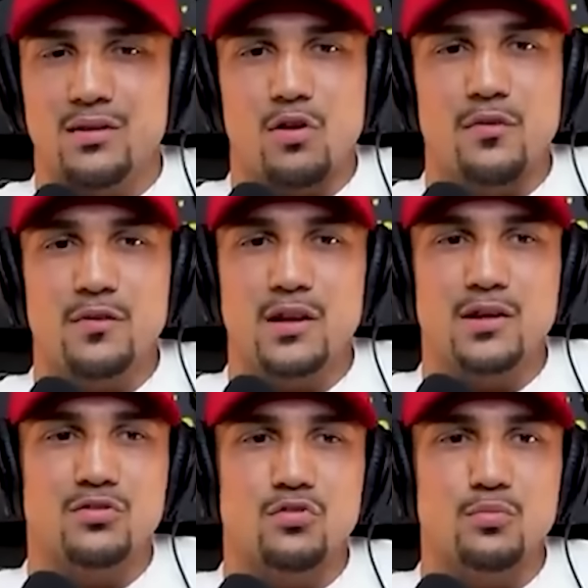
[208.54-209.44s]
Crawford
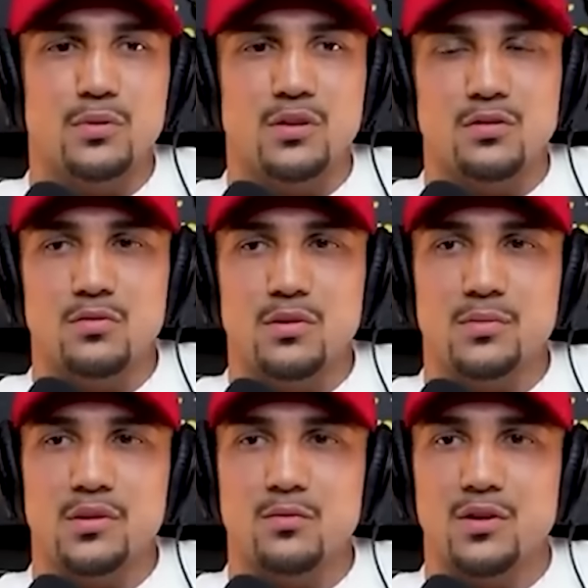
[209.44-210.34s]
ain't stupid, you know what I'm
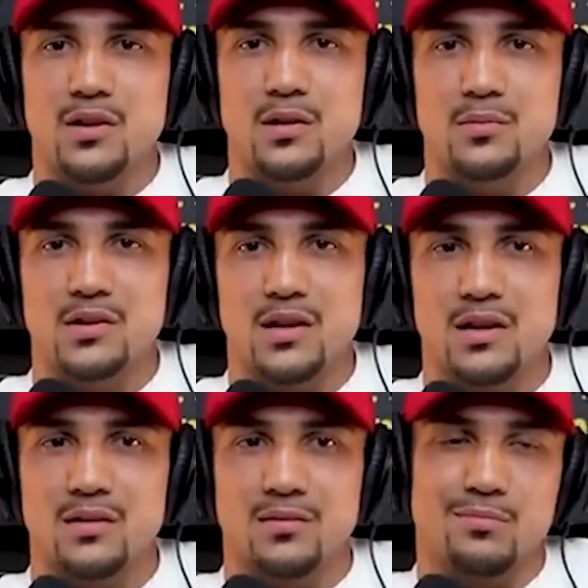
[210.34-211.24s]
saying, when it comes to
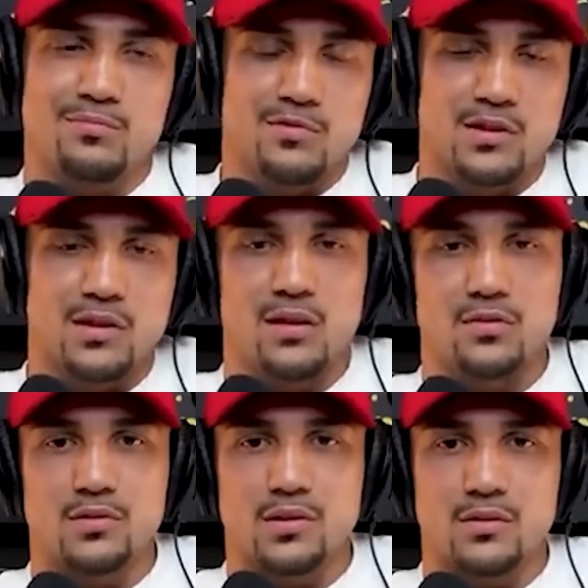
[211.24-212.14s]
that.
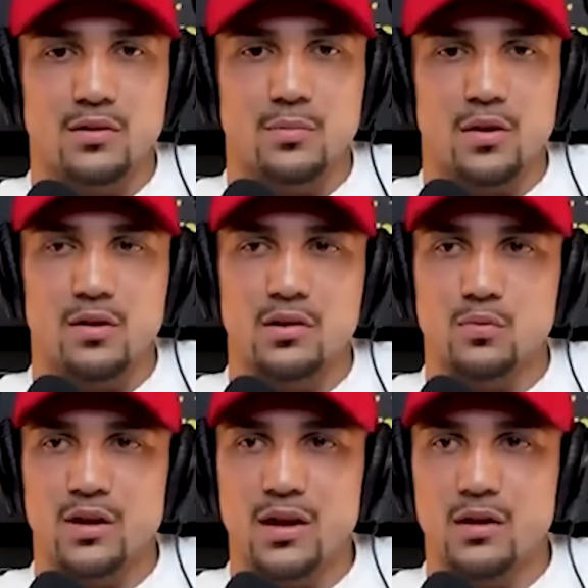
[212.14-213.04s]
Canelo is a little bit on his
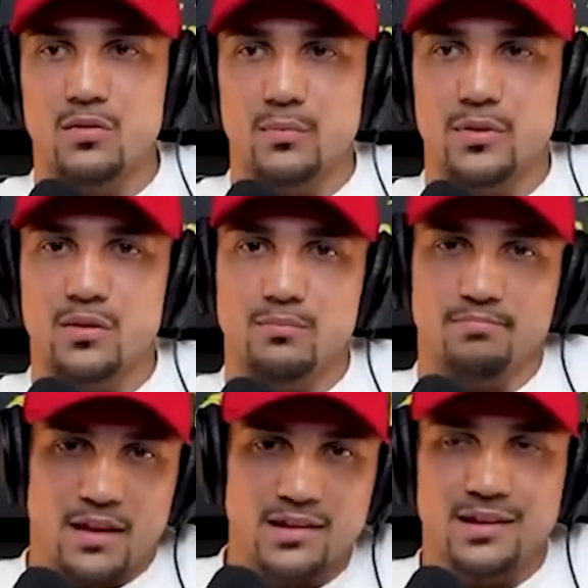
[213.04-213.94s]
way out, but
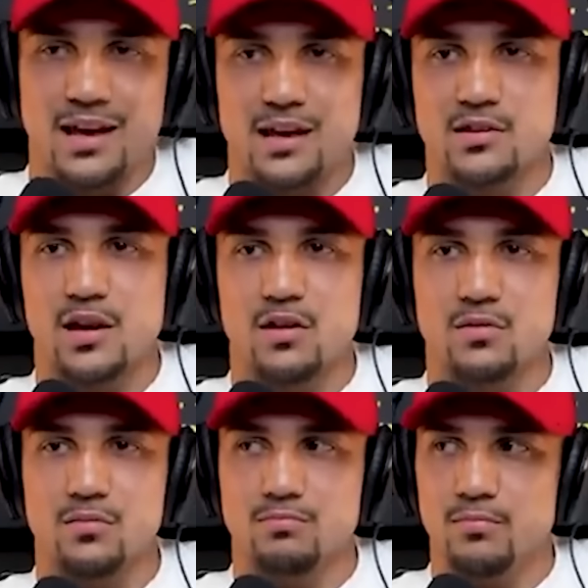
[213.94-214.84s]
that's a cash
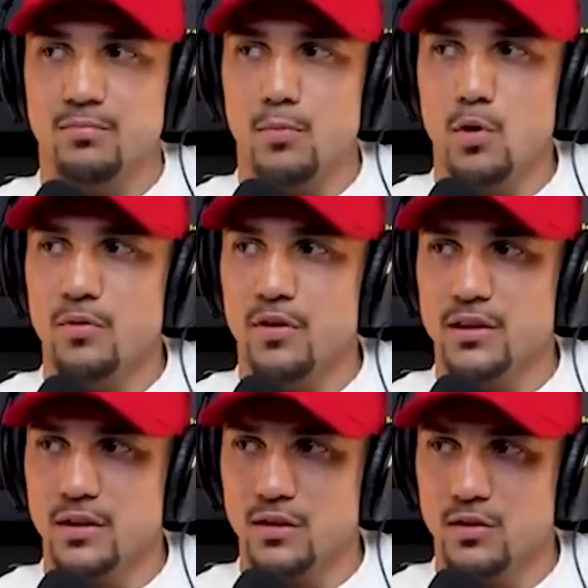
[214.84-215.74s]
cow moment right
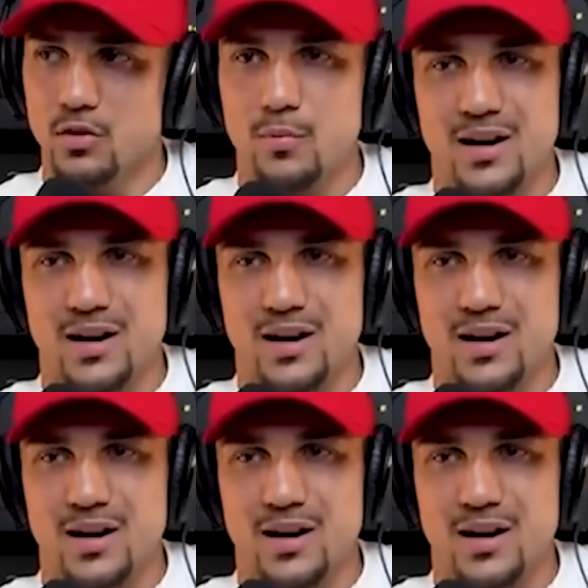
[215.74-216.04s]
there. Yeah. You're about